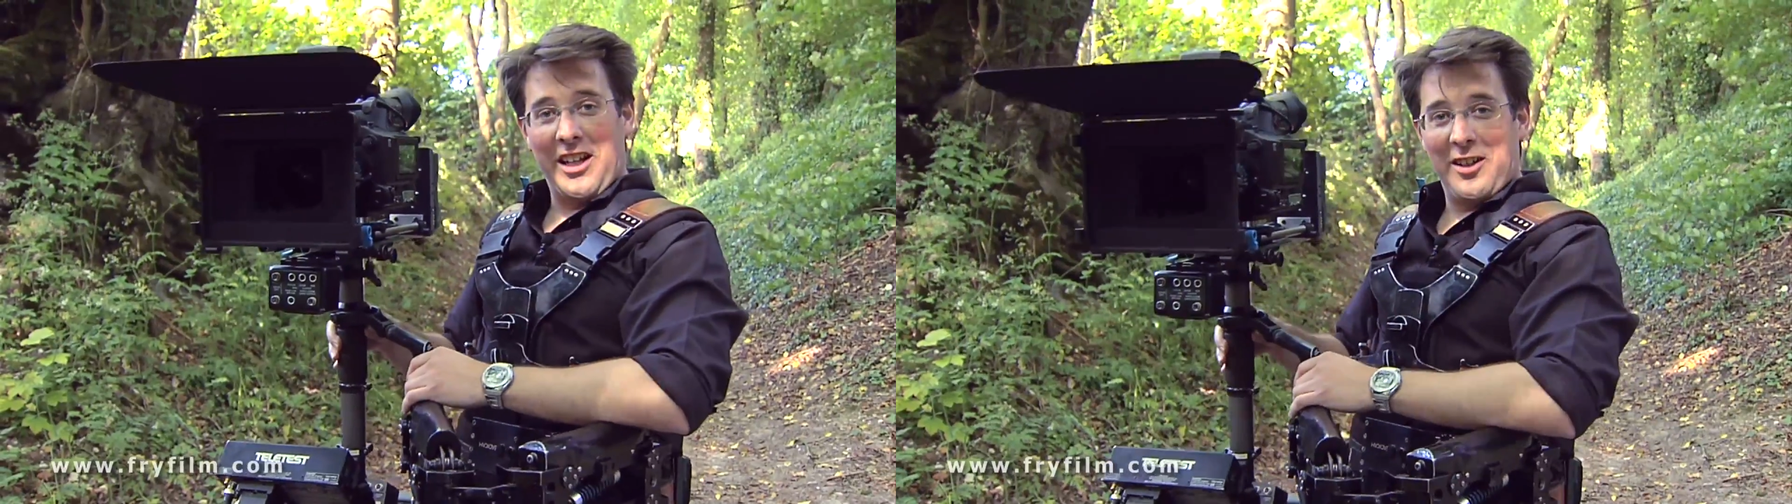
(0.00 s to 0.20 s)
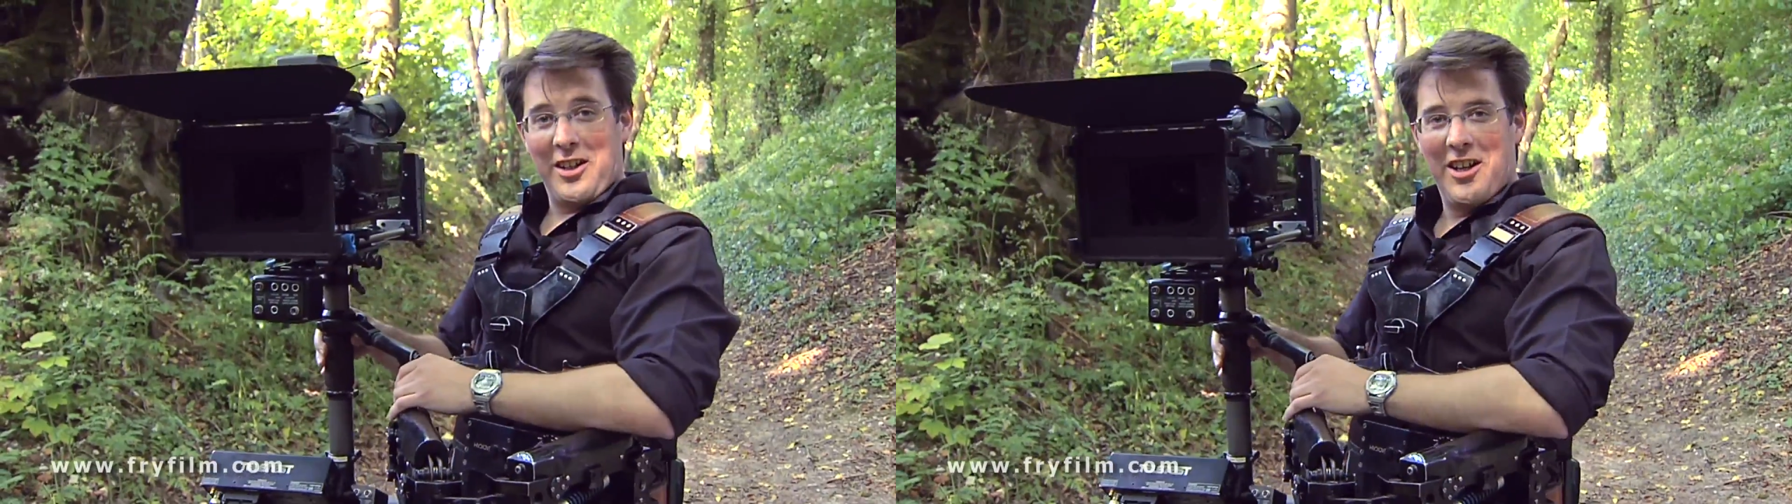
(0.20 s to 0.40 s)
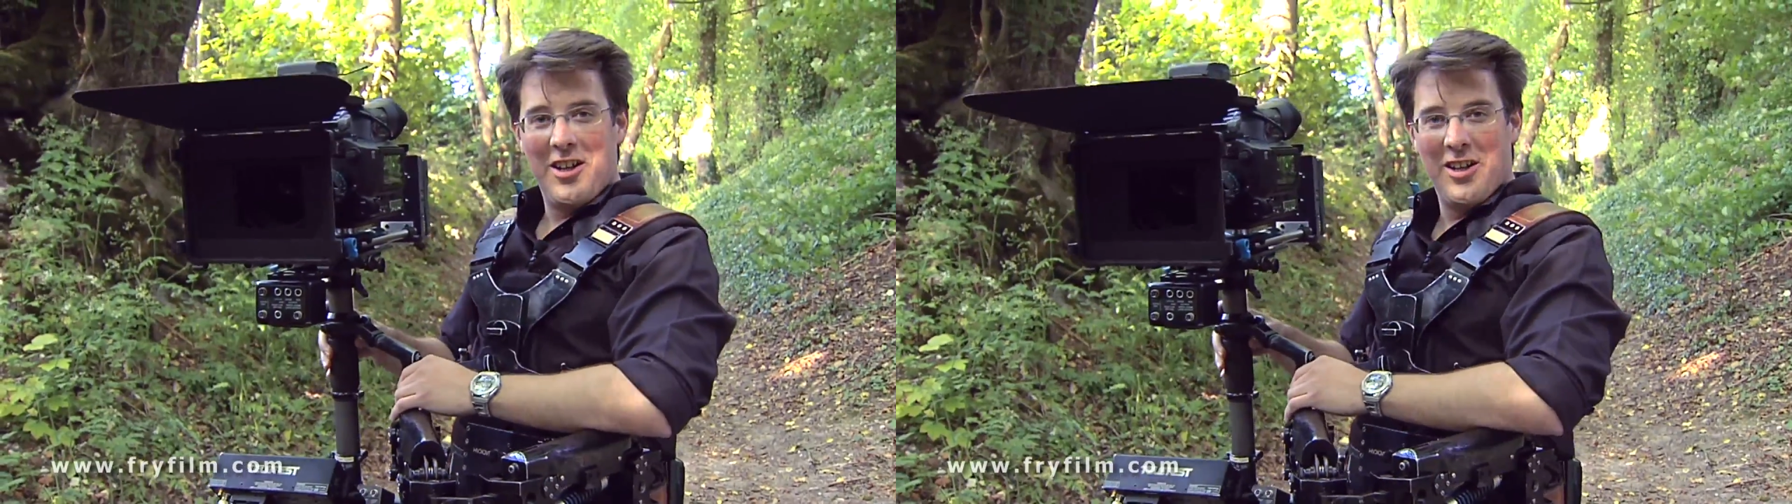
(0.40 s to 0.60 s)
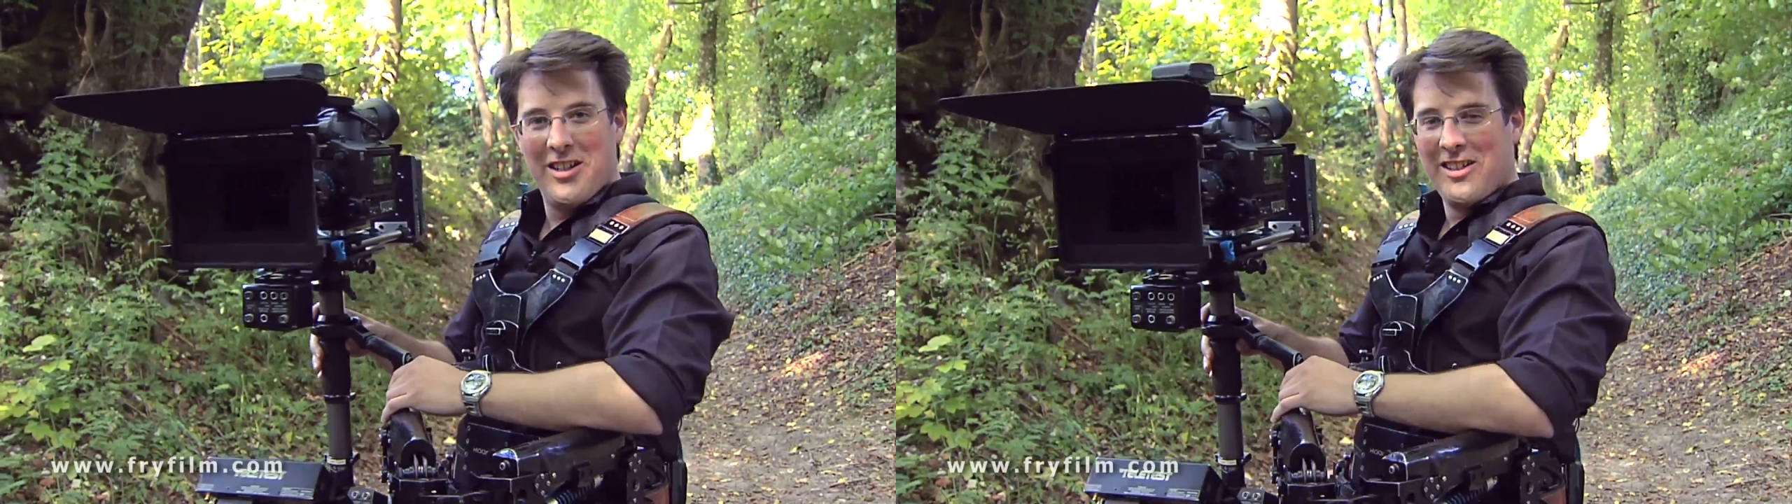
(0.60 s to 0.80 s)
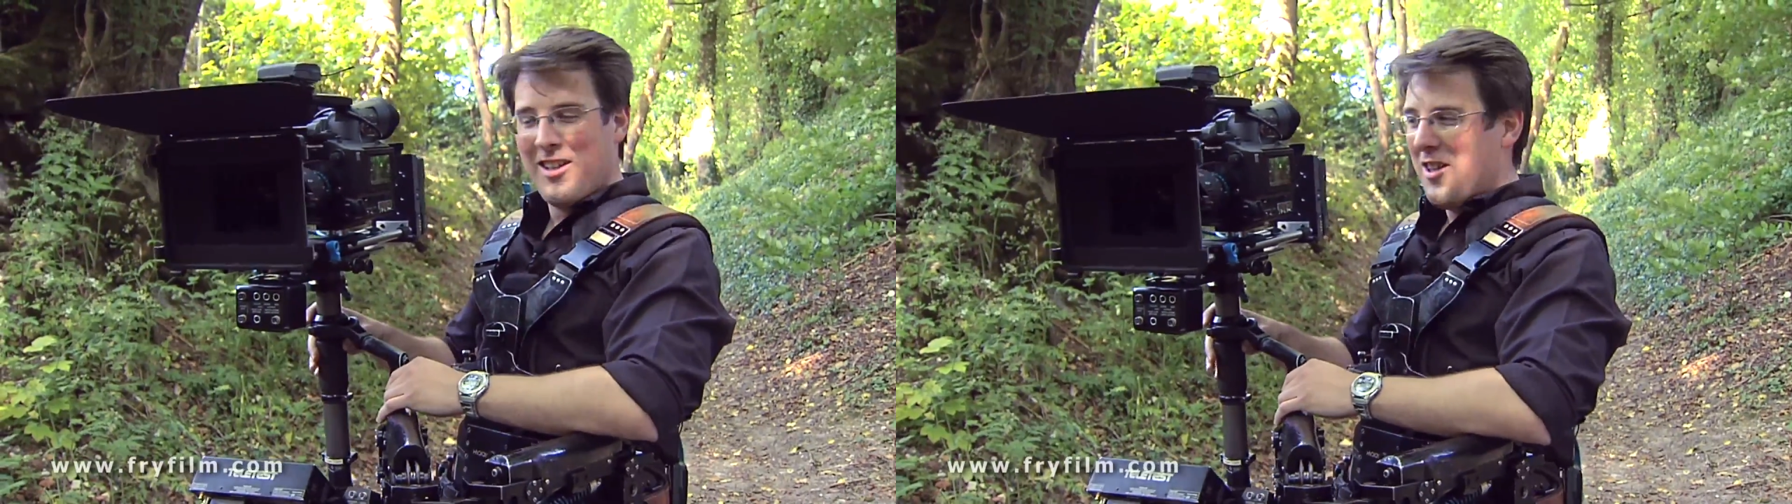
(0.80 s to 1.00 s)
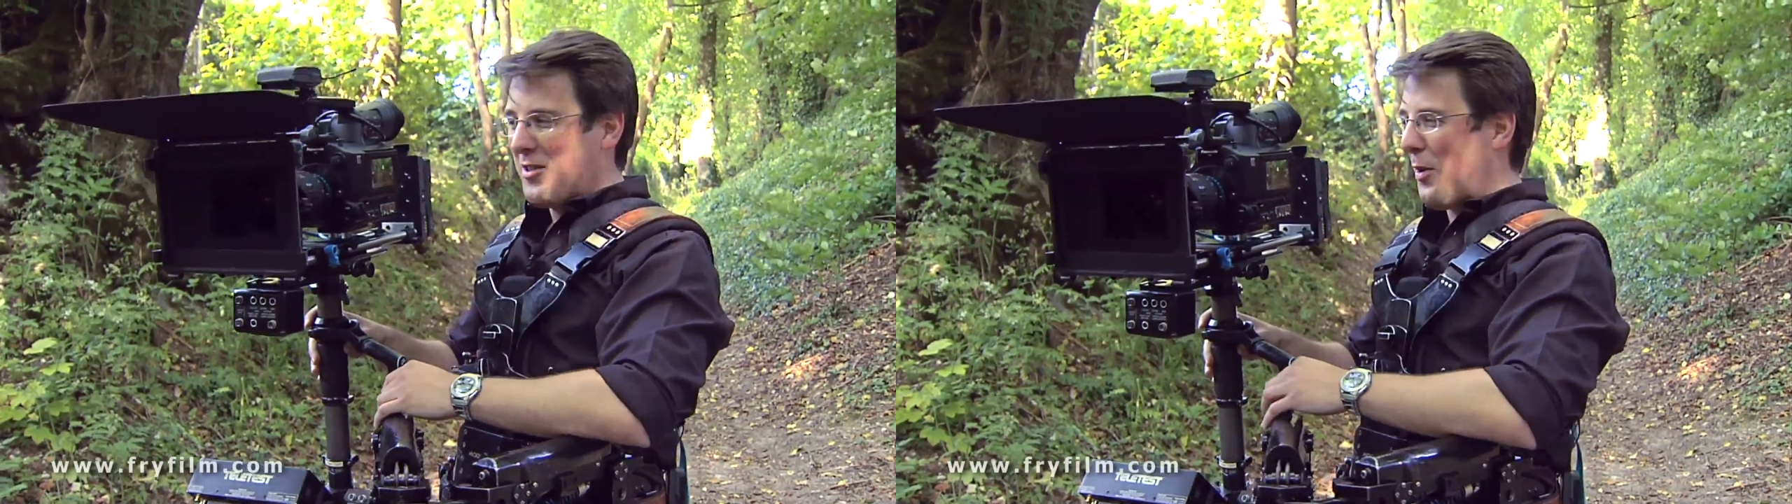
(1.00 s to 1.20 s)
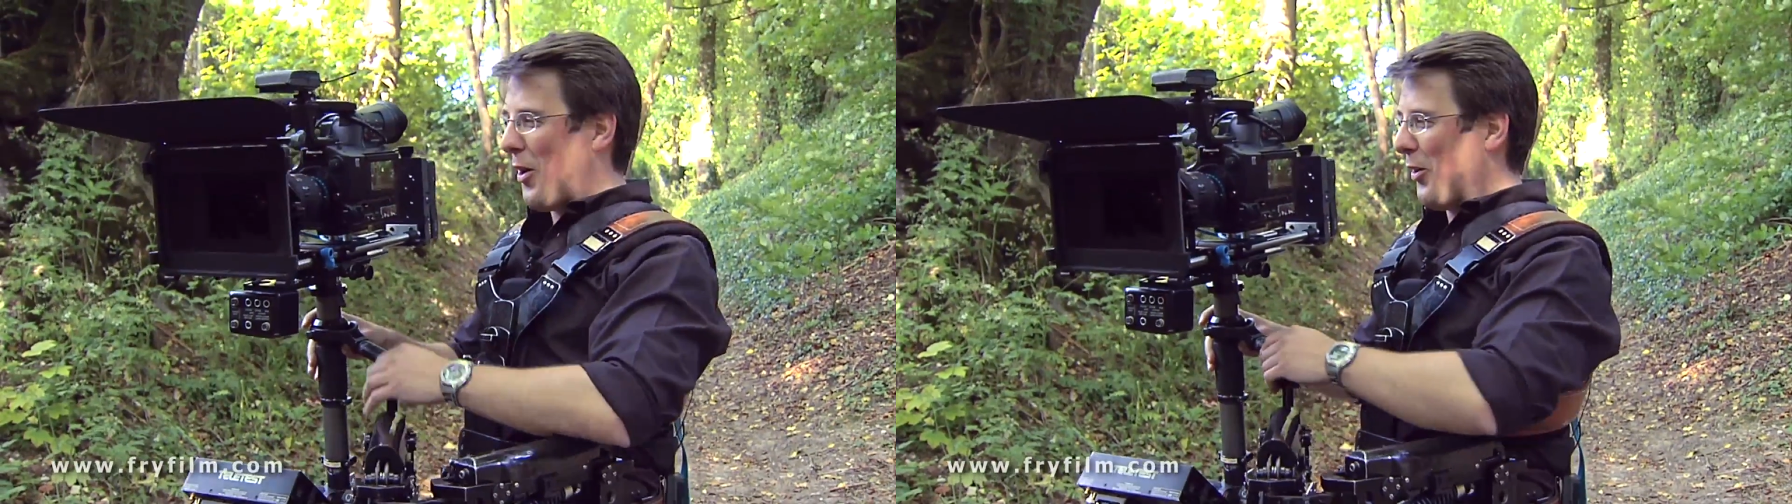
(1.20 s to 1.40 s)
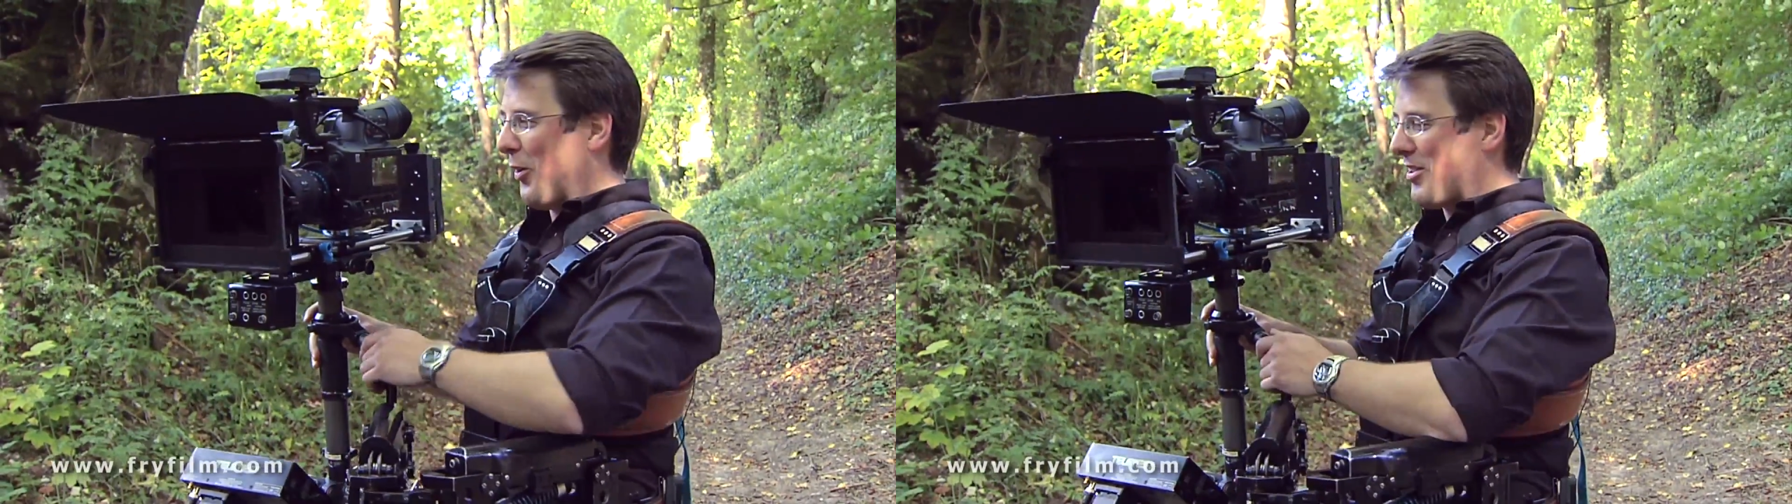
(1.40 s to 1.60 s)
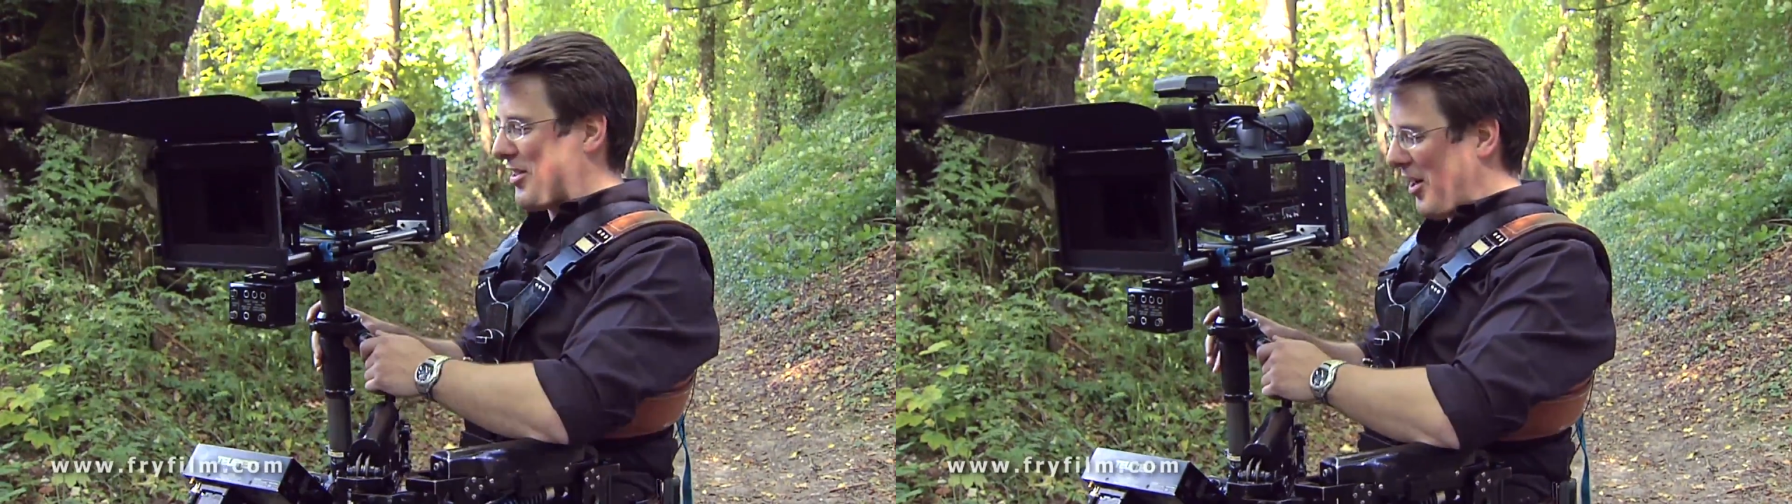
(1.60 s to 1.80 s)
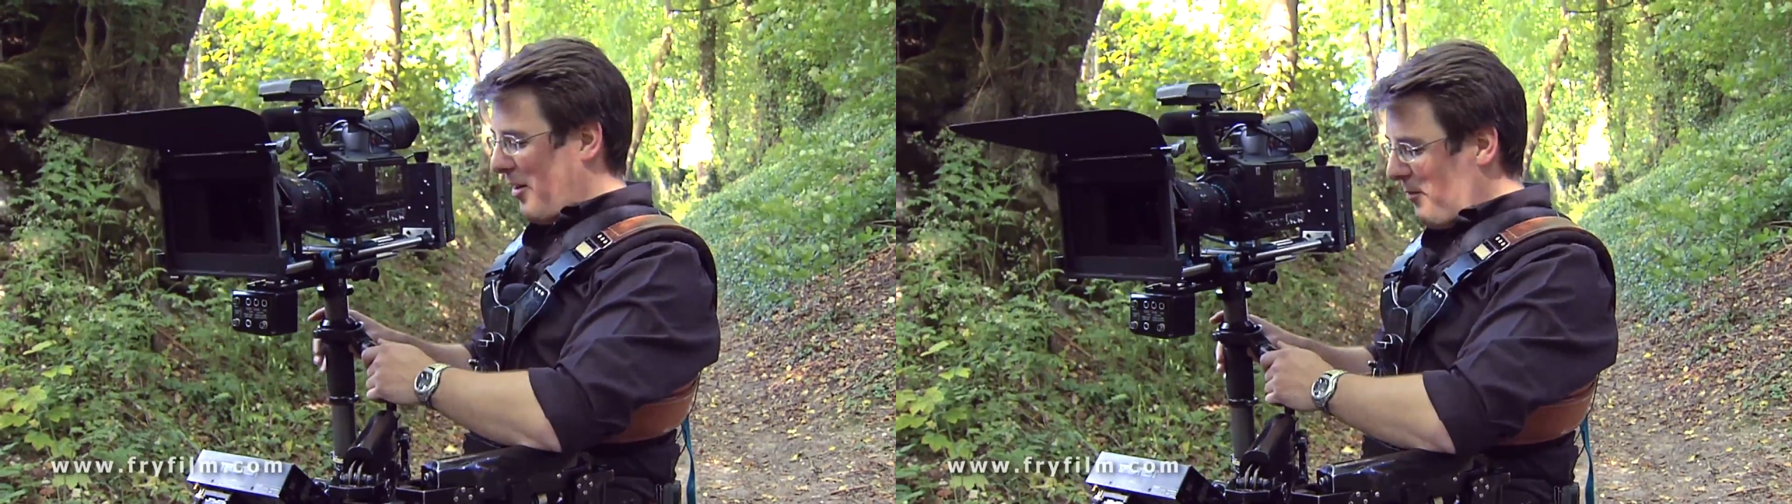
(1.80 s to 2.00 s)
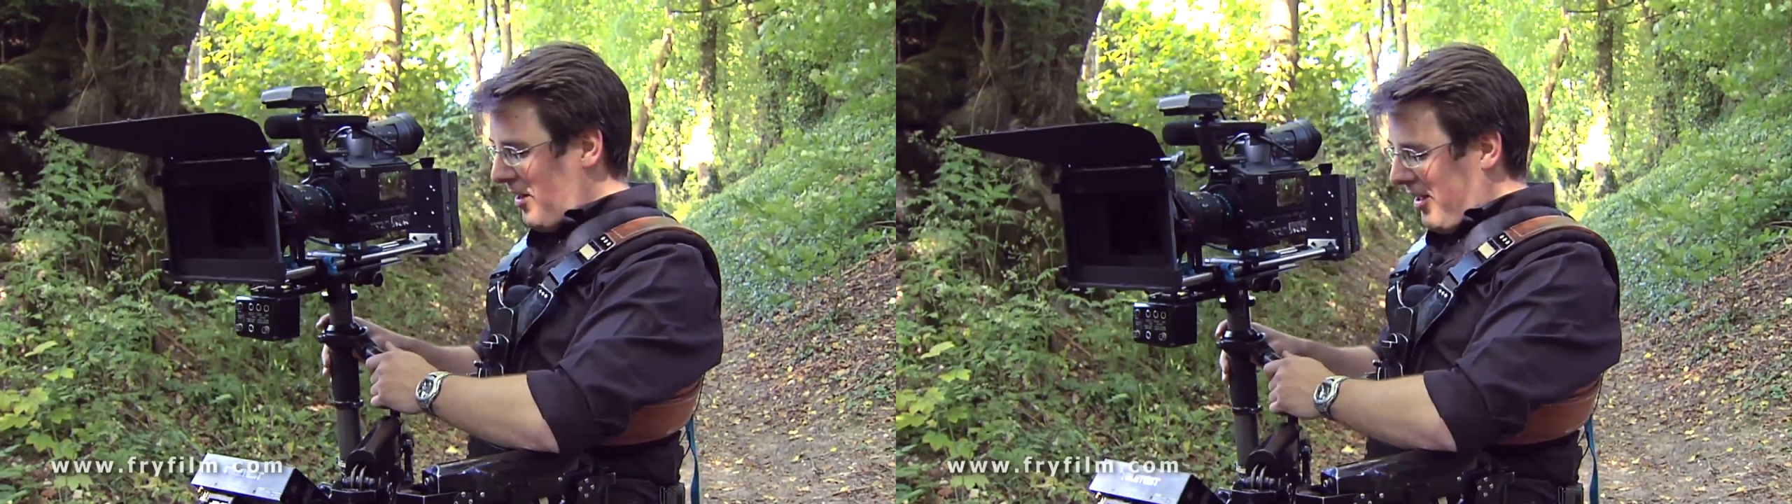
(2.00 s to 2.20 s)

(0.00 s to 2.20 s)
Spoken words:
it spot on all the time.